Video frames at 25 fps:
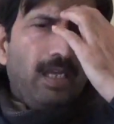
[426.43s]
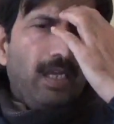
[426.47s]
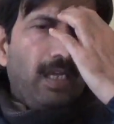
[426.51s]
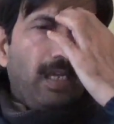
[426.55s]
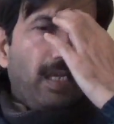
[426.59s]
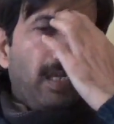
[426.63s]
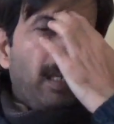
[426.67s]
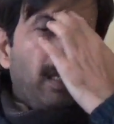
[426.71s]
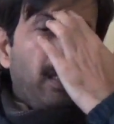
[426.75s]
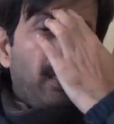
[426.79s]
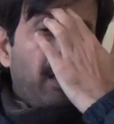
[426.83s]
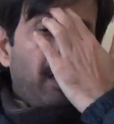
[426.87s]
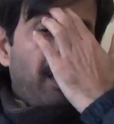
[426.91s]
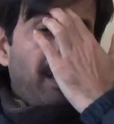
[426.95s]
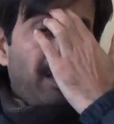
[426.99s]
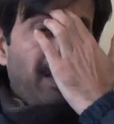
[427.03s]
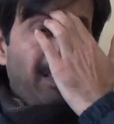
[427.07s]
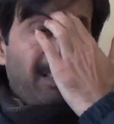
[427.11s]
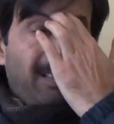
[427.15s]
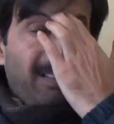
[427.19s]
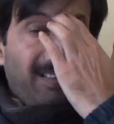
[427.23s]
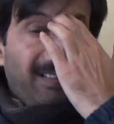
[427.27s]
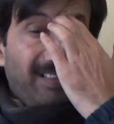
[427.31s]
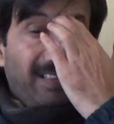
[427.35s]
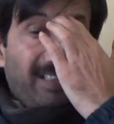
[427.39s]
And uh,
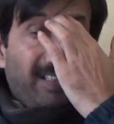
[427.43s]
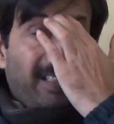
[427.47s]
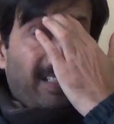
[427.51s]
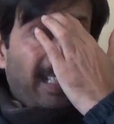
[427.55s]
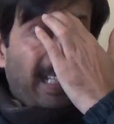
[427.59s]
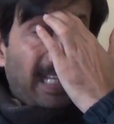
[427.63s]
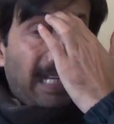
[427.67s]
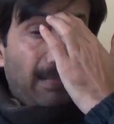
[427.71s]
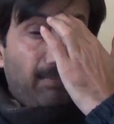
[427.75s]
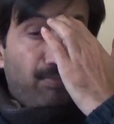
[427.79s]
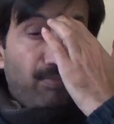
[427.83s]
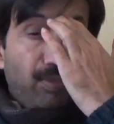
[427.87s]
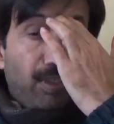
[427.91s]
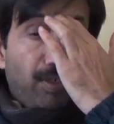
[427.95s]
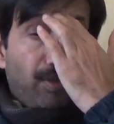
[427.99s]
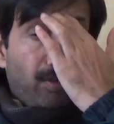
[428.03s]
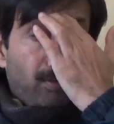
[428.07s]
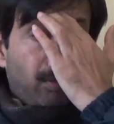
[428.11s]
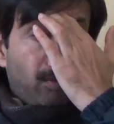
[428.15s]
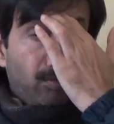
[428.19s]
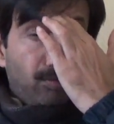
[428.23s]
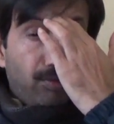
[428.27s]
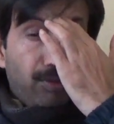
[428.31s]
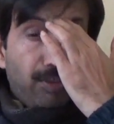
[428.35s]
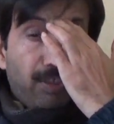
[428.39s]
they can help the
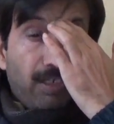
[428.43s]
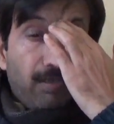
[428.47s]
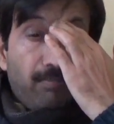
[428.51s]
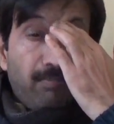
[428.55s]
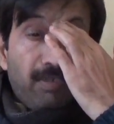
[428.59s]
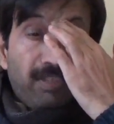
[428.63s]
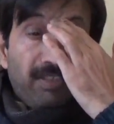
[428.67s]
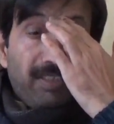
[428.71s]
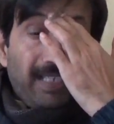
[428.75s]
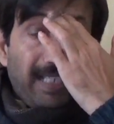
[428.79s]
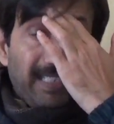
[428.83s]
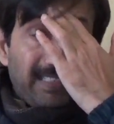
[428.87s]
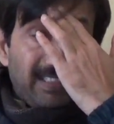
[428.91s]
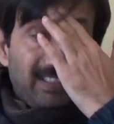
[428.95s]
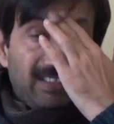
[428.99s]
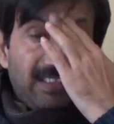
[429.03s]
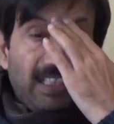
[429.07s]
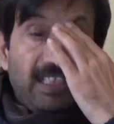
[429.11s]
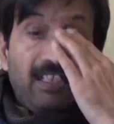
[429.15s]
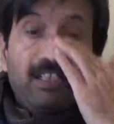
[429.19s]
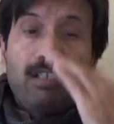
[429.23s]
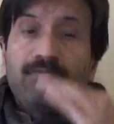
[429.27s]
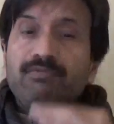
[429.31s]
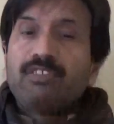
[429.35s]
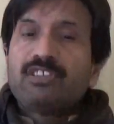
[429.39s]
doctor determine the
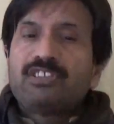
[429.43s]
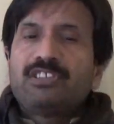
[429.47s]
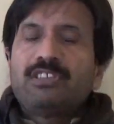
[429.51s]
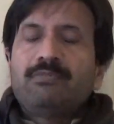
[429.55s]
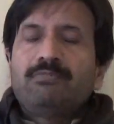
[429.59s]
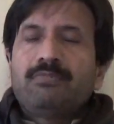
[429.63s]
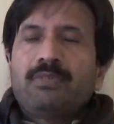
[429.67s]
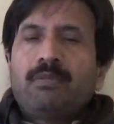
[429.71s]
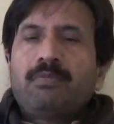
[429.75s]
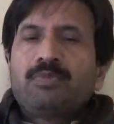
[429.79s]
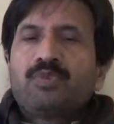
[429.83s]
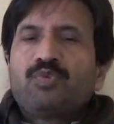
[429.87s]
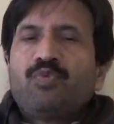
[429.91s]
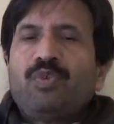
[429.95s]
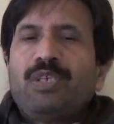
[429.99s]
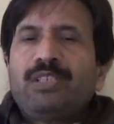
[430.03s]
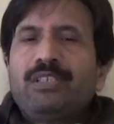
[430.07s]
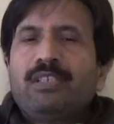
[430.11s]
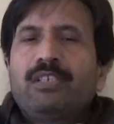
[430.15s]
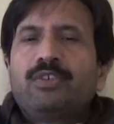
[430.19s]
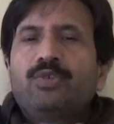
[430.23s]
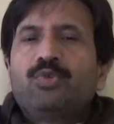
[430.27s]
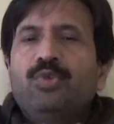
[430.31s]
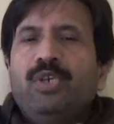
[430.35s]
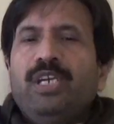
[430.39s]
extent of the symptoms,
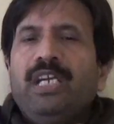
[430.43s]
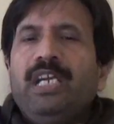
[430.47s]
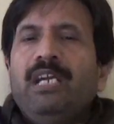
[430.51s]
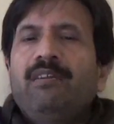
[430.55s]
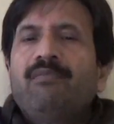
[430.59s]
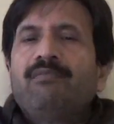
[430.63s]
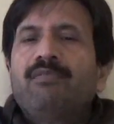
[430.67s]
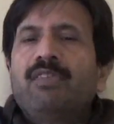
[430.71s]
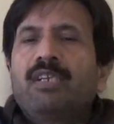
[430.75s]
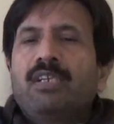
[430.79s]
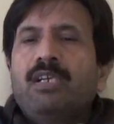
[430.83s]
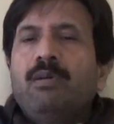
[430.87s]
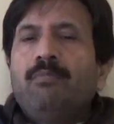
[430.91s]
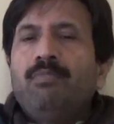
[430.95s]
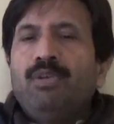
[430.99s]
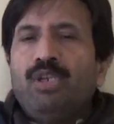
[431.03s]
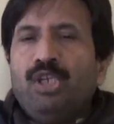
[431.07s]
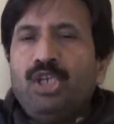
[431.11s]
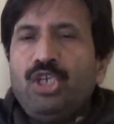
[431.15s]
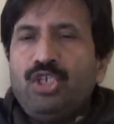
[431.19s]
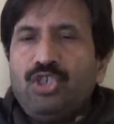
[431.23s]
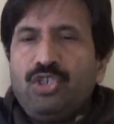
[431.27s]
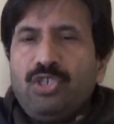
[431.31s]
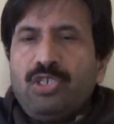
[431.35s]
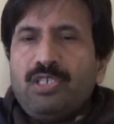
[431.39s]
whether you have the
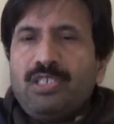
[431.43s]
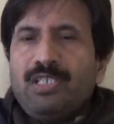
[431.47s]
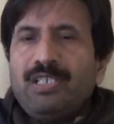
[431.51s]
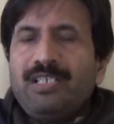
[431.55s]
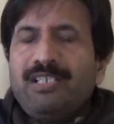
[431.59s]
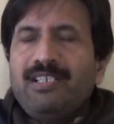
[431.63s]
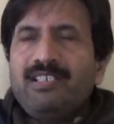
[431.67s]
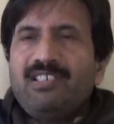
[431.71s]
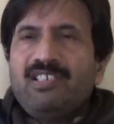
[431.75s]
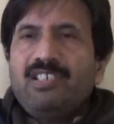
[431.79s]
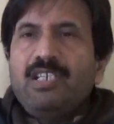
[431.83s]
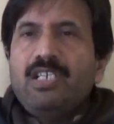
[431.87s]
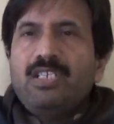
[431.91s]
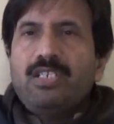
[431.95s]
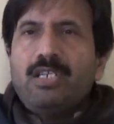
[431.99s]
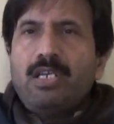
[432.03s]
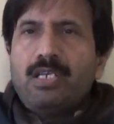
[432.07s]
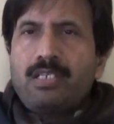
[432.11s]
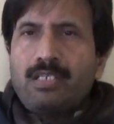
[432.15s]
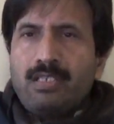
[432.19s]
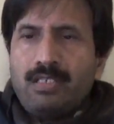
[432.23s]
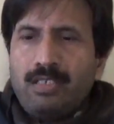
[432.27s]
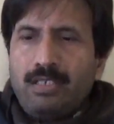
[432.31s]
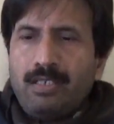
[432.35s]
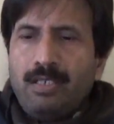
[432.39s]
complications such
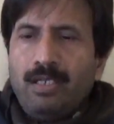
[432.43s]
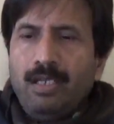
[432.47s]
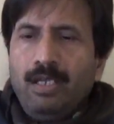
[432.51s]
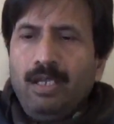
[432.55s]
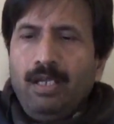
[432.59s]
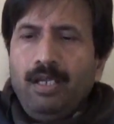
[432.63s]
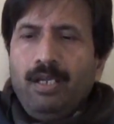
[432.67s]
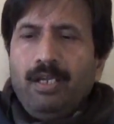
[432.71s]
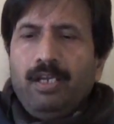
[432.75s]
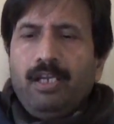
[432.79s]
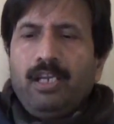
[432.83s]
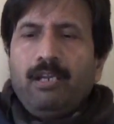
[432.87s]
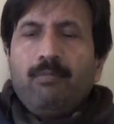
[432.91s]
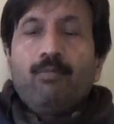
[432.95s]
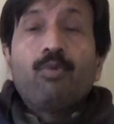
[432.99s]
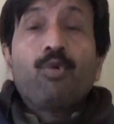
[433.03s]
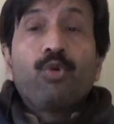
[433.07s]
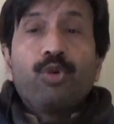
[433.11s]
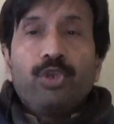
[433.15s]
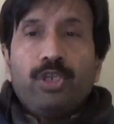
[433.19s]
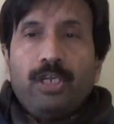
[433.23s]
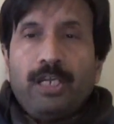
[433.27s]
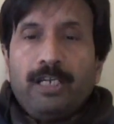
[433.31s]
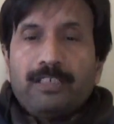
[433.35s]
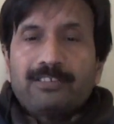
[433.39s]
as uh,
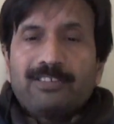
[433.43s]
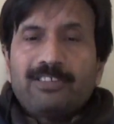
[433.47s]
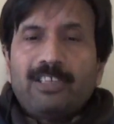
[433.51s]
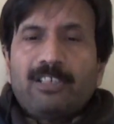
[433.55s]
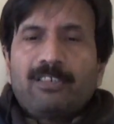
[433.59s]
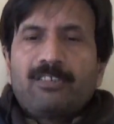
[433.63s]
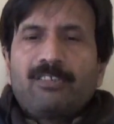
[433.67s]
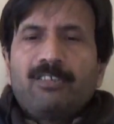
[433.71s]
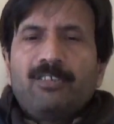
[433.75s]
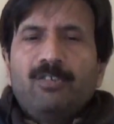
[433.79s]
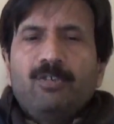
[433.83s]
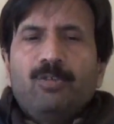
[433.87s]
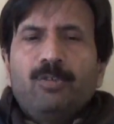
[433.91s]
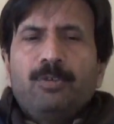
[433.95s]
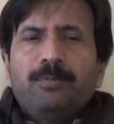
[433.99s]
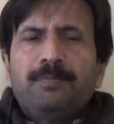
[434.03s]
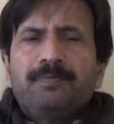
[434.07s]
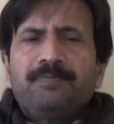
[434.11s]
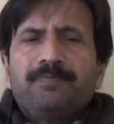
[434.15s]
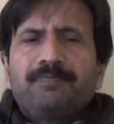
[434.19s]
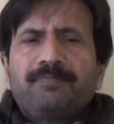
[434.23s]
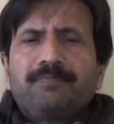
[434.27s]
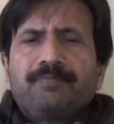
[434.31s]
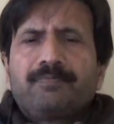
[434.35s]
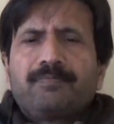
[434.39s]
pneumonia, etc., you know.
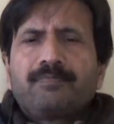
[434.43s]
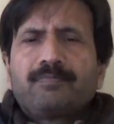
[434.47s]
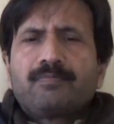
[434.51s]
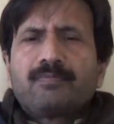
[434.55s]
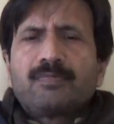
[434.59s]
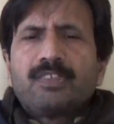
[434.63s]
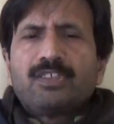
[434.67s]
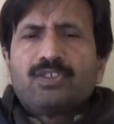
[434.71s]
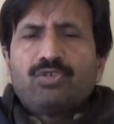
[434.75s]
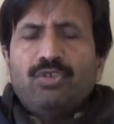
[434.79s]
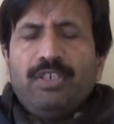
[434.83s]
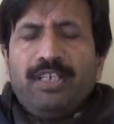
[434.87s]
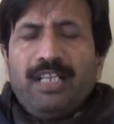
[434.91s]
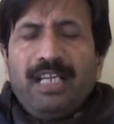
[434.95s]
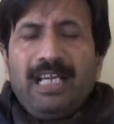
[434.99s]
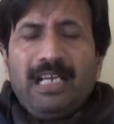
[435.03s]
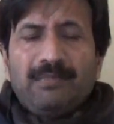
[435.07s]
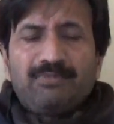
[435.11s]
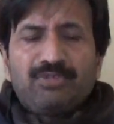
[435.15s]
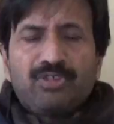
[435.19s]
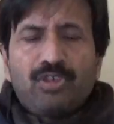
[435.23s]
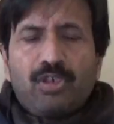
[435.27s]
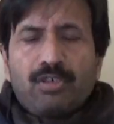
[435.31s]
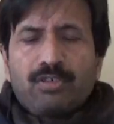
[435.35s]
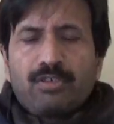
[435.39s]
So it
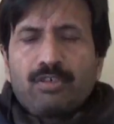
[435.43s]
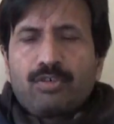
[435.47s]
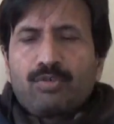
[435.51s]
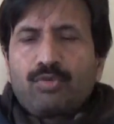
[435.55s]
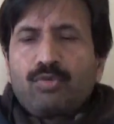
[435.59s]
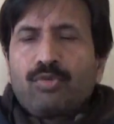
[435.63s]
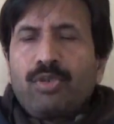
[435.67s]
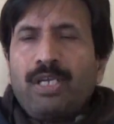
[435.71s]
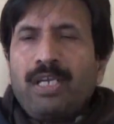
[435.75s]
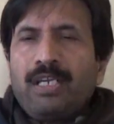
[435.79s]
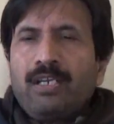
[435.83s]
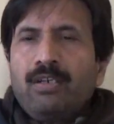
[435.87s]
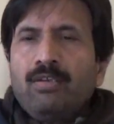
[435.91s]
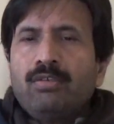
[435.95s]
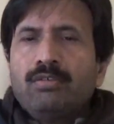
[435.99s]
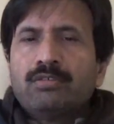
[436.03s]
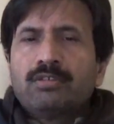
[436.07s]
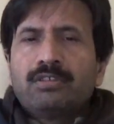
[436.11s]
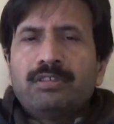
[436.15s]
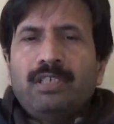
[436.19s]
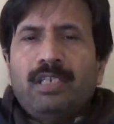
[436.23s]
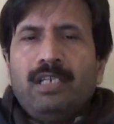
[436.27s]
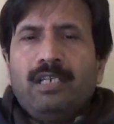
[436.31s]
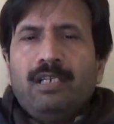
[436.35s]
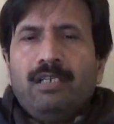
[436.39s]
helps the doctor to
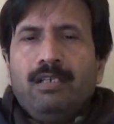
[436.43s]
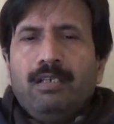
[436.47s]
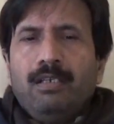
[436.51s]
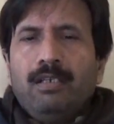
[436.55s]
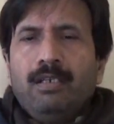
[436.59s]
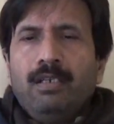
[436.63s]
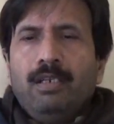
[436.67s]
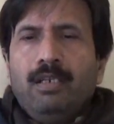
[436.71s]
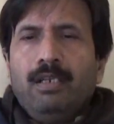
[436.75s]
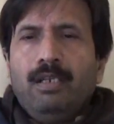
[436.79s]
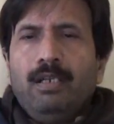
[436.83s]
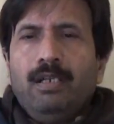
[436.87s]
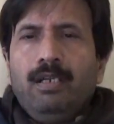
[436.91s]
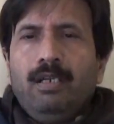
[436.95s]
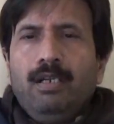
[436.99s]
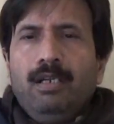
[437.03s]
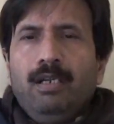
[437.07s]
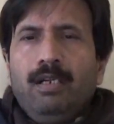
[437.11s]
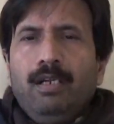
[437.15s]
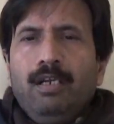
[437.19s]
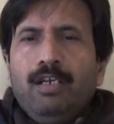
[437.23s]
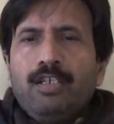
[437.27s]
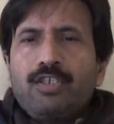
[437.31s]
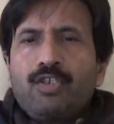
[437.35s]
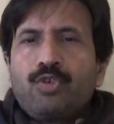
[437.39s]
diagnose and
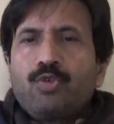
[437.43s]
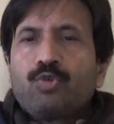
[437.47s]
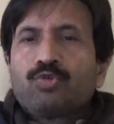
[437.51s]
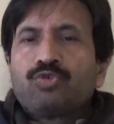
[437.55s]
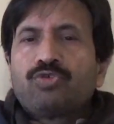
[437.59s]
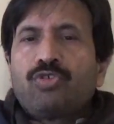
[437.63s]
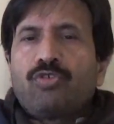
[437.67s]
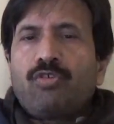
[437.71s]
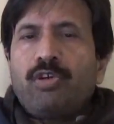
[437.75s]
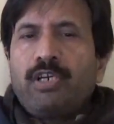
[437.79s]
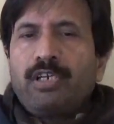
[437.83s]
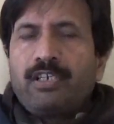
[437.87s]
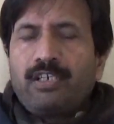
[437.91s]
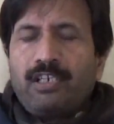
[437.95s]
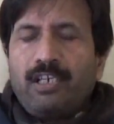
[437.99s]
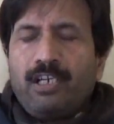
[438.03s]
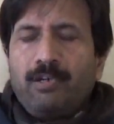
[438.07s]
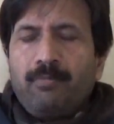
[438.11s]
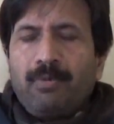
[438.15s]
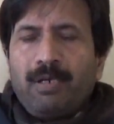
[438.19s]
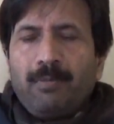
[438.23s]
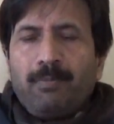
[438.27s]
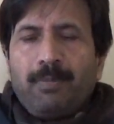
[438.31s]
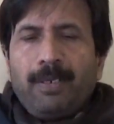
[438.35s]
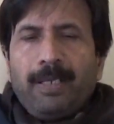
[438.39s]
uh, choose the right
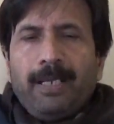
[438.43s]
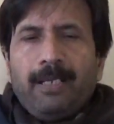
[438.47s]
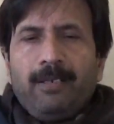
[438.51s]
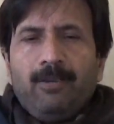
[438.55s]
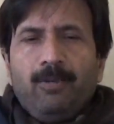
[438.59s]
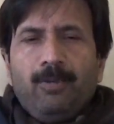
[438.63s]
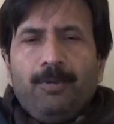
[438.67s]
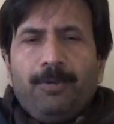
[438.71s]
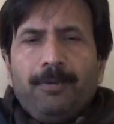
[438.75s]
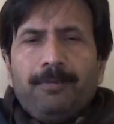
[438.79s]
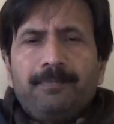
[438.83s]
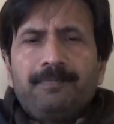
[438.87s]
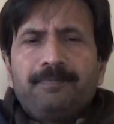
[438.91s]
treatment plan here.